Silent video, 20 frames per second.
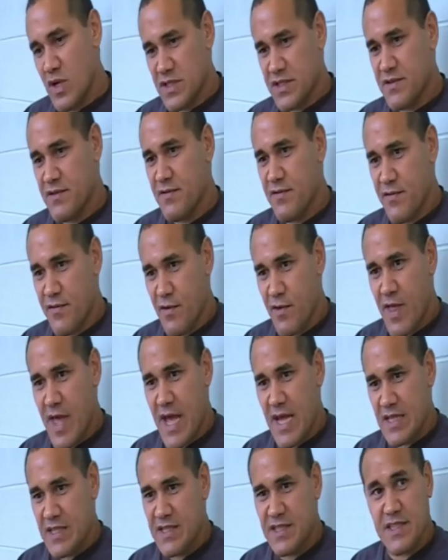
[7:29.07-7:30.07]
wasn't for
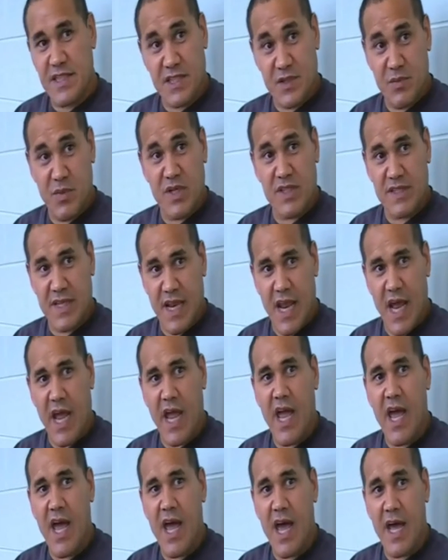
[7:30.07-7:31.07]
that 6 months that
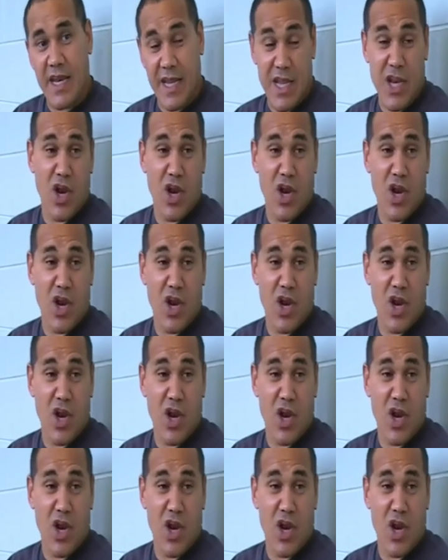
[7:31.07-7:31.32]
I had,